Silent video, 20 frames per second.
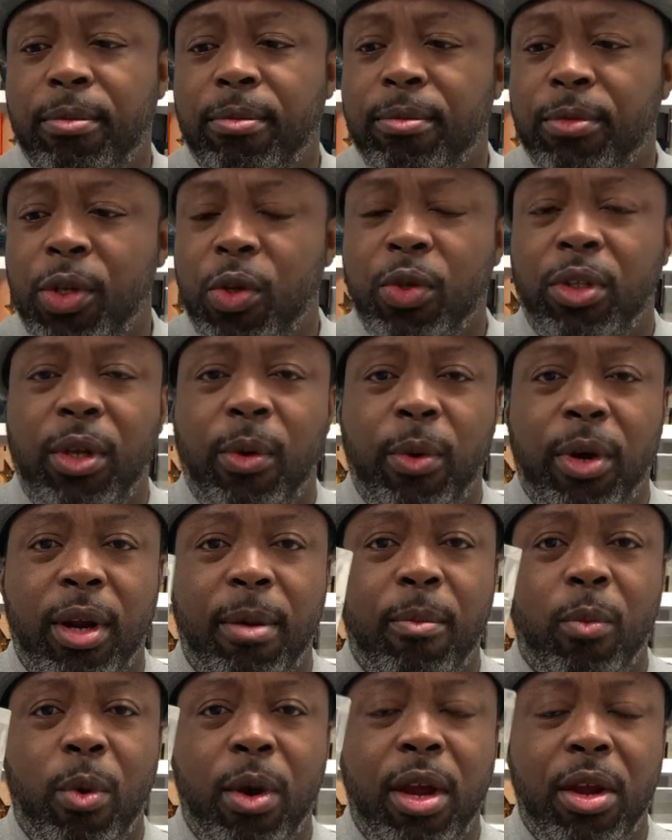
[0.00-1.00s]
Usually when
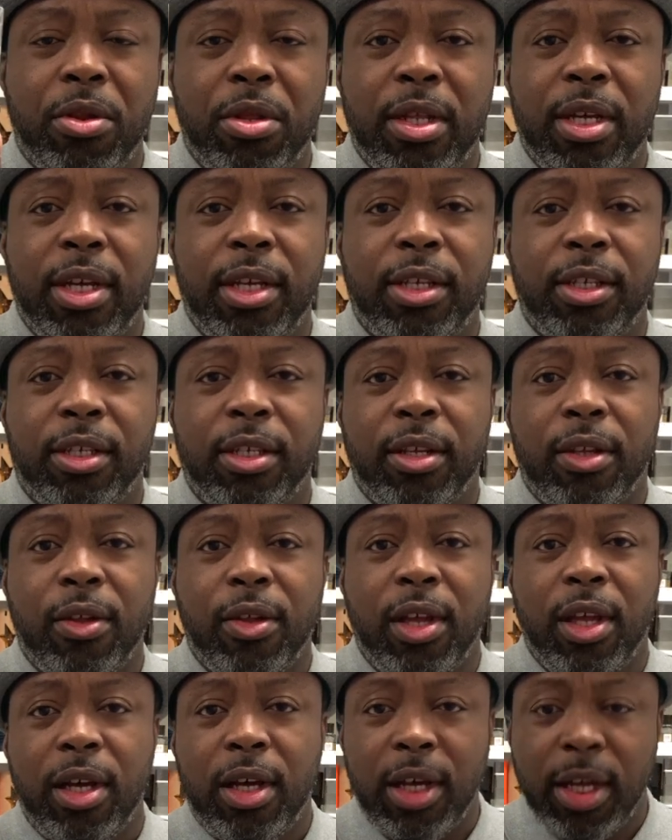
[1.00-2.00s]
I'm wearing this,
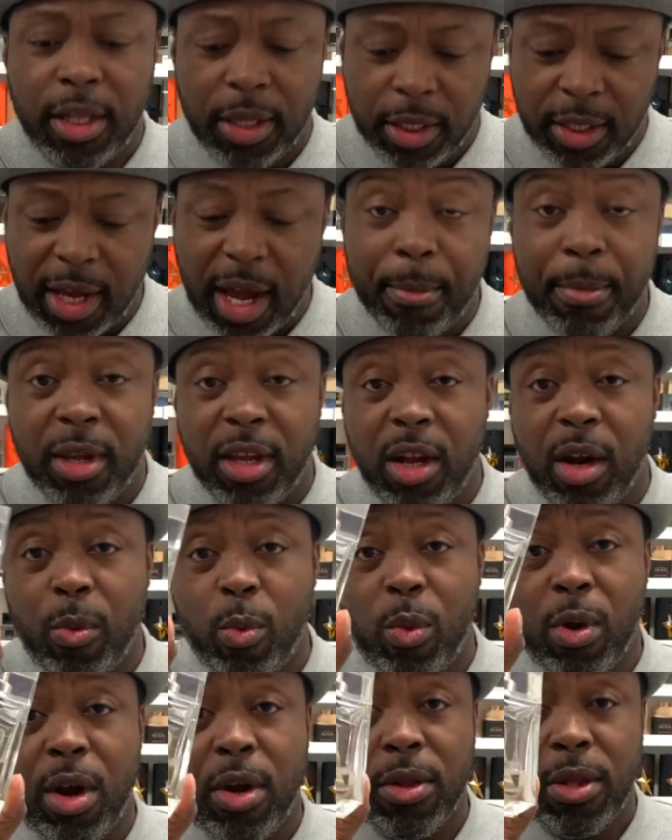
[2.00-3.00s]
the time of year
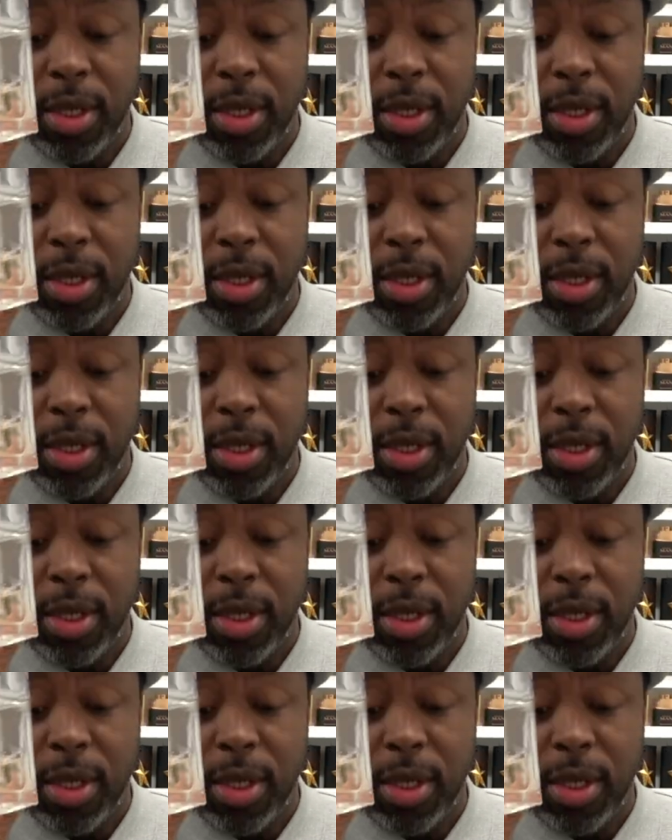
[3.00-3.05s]
I'm wearing